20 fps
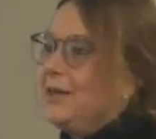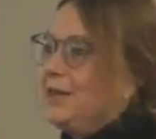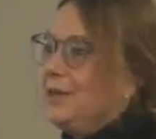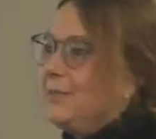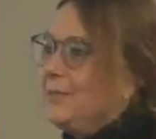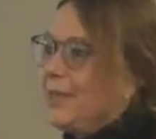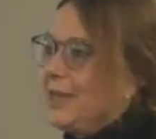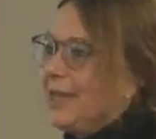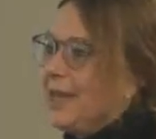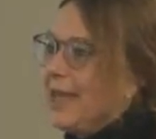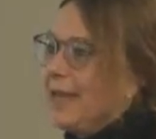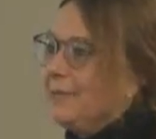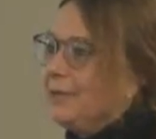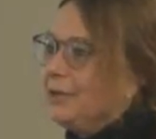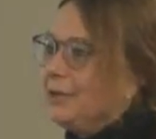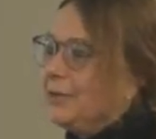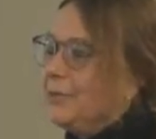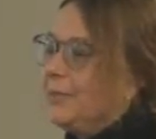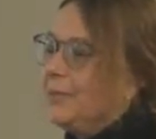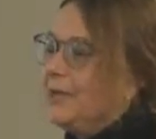It became a
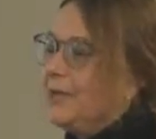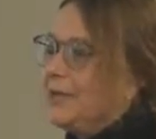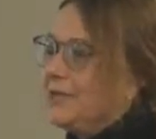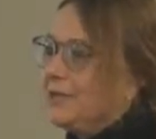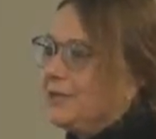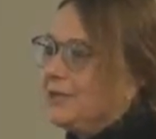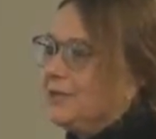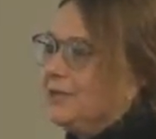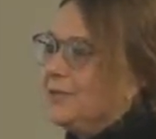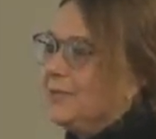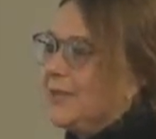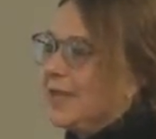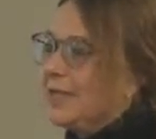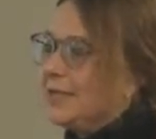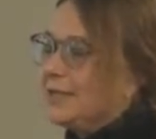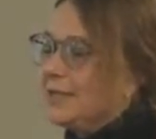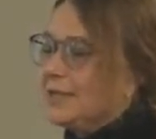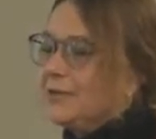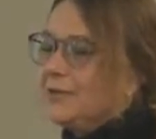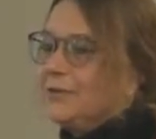little bit easier to make
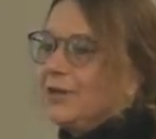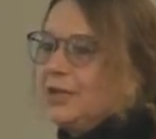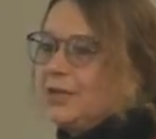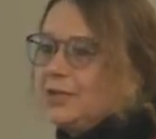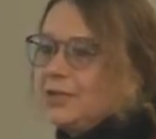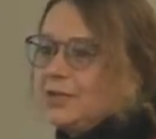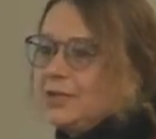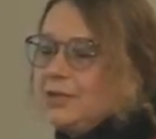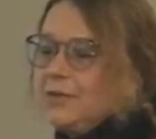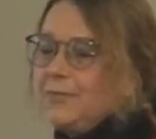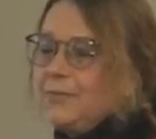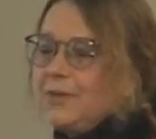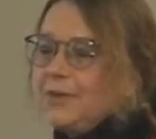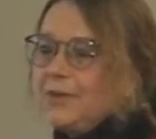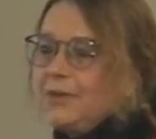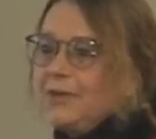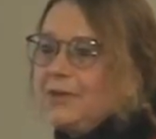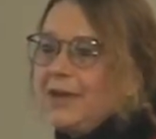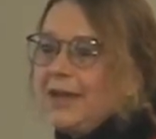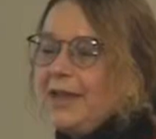cigarettes,
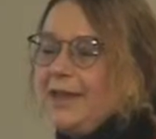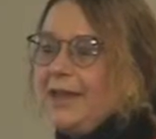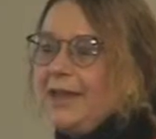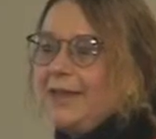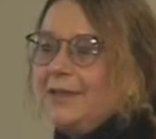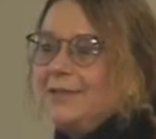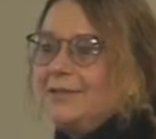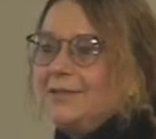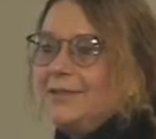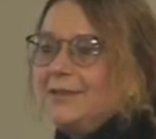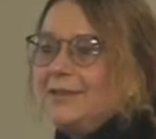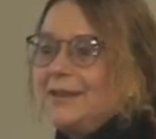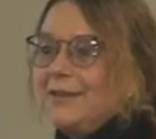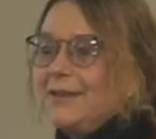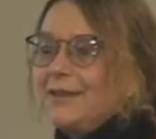cheaper, and